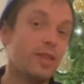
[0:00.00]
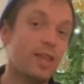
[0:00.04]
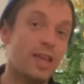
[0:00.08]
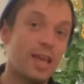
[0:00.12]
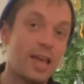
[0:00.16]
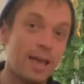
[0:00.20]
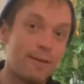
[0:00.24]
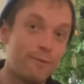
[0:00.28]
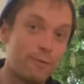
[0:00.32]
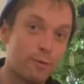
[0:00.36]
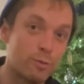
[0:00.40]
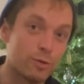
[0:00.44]

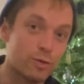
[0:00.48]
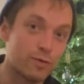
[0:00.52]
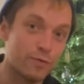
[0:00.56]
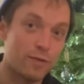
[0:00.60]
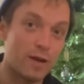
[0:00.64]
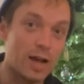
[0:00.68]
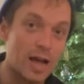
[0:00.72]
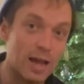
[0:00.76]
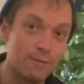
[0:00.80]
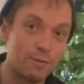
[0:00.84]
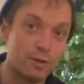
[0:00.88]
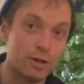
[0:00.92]
If it was
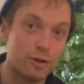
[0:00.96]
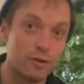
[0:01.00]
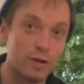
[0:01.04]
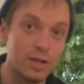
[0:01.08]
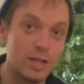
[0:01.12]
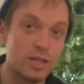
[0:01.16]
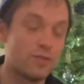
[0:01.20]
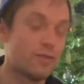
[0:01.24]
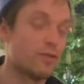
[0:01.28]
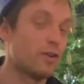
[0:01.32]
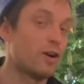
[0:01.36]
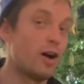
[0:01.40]
5
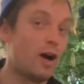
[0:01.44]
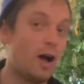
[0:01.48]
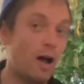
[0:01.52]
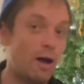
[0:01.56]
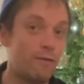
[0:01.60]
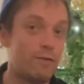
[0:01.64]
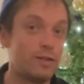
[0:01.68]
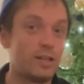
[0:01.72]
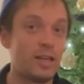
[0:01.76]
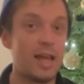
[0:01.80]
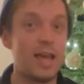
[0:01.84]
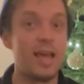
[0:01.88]
degrees for
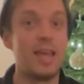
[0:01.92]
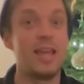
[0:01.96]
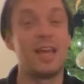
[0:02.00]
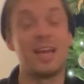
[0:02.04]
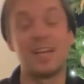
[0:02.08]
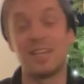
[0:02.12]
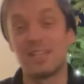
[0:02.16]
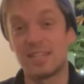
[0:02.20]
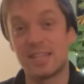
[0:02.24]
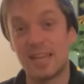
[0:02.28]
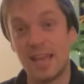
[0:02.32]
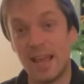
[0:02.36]
half a day
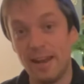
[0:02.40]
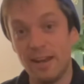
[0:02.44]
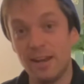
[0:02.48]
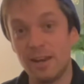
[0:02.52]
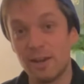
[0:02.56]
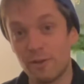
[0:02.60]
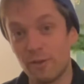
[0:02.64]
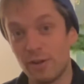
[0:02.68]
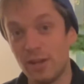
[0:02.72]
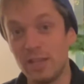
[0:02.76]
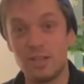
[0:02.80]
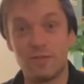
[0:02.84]
and 10
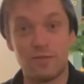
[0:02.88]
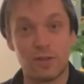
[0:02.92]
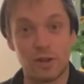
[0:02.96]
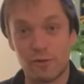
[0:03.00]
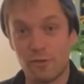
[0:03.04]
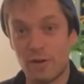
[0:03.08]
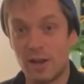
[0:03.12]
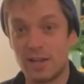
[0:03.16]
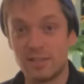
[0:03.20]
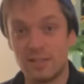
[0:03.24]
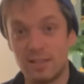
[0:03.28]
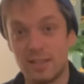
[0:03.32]
degrees for the
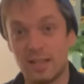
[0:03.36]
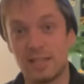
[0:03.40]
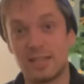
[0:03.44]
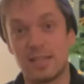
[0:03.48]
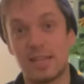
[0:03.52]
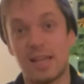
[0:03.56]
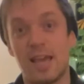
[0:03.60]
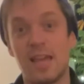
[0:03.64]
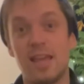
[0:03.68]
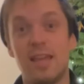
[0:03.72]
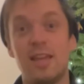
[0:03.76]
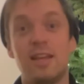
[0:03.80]
rest of that
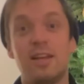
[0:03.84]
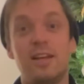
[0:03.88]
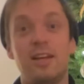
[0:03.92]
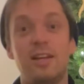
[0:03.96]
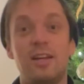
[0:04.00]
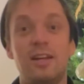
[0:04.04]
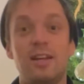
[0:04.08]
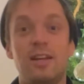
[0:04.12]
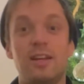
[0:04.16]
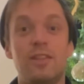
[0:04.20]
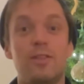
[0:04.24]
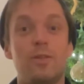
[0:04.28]
day,
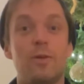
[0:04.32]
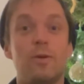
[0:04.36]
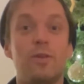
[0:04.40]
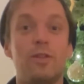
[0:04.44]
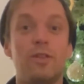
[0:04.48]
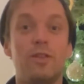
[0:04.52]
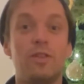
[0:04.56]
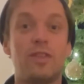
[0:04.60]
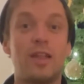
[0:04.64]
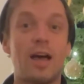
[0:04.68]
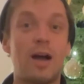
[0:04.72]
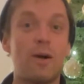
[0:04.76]

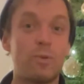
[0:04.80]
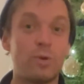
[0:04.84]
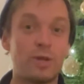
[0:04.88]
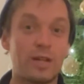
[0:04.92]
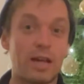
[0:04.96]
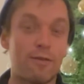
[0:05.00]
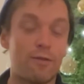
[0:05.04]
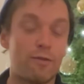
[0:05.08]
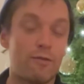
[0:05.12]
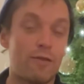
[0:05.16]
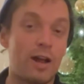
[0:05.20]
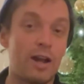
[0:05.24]
that would
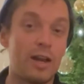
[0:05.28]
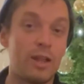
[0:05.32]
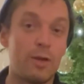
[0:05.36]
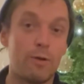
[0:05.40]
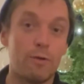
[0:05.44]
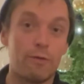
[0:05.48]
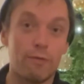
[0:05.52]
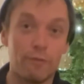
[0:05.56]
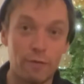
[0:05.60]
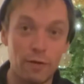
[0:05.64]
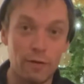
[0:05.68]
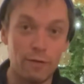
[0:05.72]
have a value
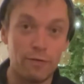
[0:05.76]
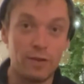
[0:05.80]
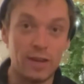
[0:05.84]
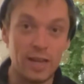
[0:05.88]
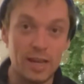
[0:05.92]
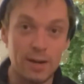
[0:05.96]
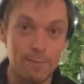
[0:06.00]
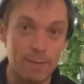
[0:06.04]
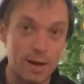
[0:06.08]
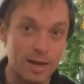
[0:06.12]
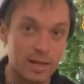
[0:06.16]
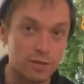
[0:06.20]
of
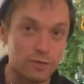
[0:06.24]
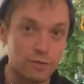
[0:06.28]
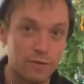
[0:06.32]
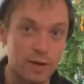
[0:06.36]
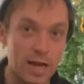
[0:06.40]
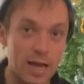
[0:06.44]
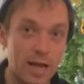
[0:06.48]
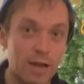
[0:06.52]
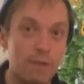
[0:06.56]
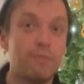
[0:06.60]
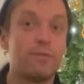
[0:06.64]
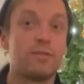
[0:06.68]
15 minus
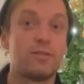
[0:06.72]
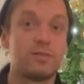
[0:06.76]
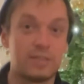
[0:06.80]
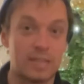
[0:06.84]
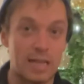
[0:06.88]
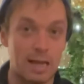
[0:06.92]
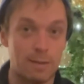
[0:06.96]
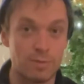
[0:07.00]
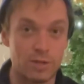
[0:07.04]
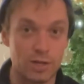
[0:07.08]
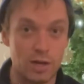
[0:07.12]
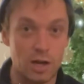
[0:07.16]
5
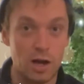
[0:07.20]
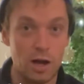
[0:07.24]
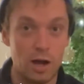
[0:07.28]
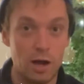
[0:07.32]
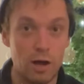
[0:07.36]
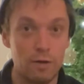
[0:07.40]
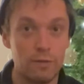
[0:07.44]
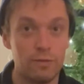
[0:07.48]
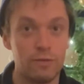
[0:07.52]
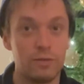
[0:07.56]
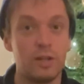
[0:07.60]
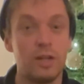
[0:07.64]
times a
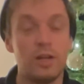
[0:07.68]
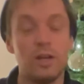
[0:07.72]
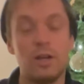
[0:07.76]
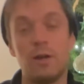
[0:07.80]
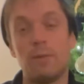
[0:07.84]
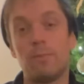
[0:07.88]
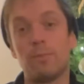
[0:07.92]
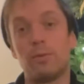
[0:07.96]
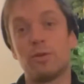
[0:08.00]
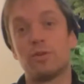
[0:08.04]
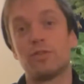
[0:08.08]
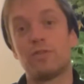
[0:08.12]
half
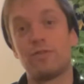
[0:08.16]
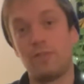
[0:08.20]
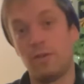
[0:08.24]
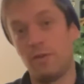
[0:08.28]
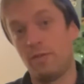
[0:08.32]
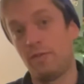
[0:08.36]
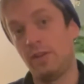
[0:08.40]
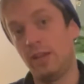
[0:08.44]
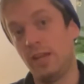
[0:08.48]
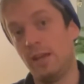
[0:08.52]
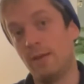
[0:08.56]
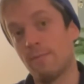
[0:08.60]
plus
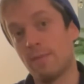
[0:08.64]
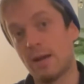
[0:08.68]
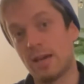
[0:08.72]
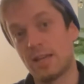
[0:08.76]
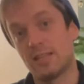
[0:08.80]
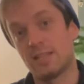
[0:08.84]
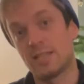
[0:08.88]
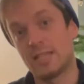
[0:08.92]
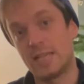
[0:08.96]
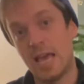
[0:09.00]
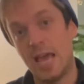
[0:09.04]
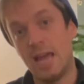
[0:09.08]
15
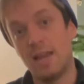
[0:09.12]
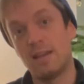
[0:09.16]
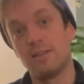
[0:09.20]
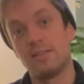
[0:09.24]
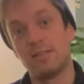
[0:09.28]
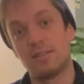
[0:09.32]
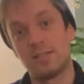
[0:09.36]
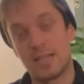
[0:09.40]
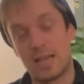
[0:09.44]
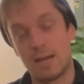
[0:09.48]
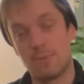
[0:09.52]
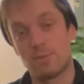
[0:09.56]
minus 10
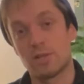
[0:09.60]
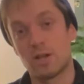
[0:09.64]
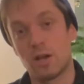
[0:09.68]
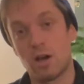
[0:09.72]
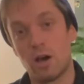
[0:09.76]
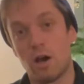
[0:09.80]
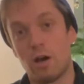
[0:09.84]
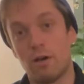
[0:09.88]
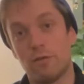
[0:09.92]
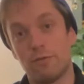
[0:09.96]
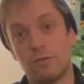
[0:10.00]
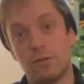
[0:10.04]
times a
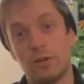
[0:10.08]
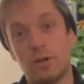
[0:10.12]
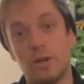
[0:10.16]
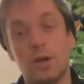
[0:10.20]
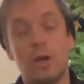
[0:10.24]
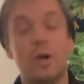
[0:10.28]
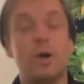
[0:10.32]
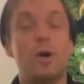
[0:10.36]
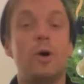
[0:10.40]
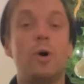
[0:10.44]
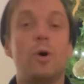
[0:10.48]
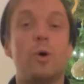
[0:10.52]
half,
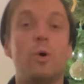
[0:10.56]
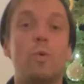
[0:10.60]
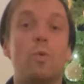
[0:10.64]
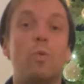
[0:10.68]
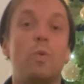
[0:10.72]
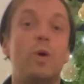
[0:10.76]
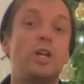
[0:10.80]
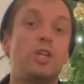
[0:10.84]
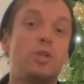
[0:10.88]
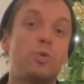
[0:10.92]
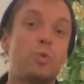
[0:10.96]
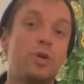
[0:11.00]

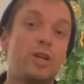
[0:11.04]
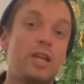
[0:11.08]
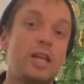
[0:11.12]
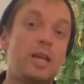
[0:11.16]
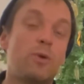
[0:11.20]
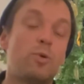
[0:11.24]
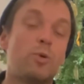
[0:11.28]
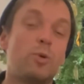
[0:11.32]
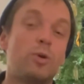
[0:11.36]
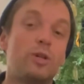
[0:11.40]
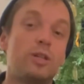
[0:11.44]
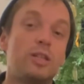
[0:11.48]
which would
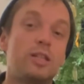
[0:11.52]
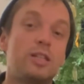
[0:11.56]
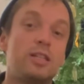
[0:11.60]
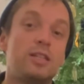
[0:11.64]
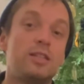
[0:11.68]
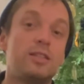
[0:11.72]
equal